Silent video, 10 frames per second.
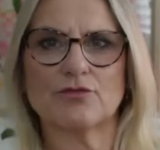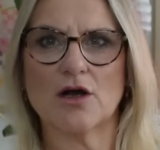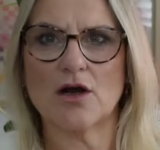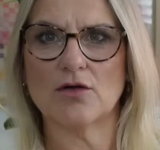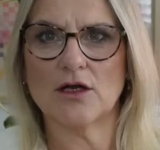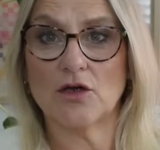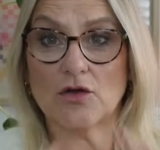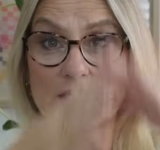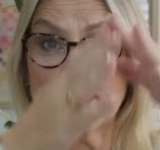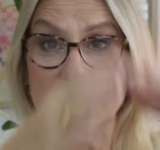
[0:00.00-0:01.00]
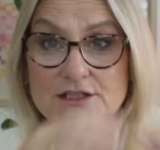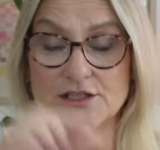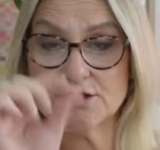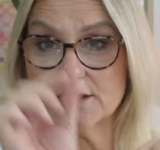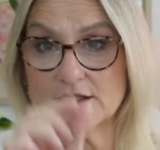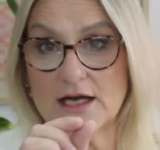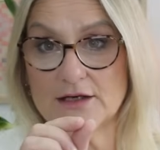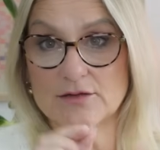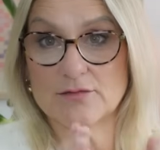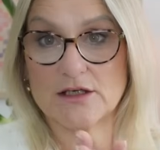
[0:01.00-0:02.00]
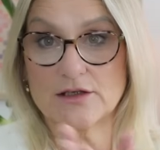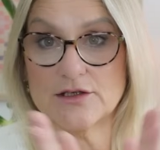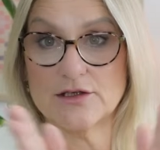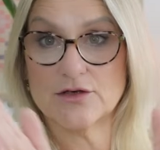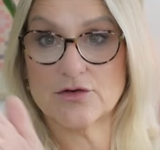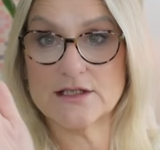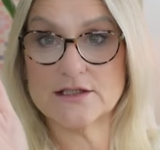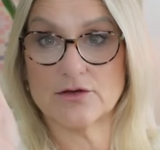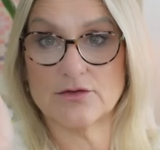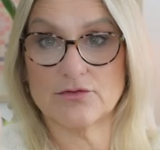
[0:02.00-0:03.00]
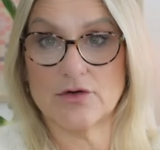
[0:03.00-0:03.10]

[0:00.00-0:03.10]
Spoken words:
row along the edges. You start at the middle and you increase on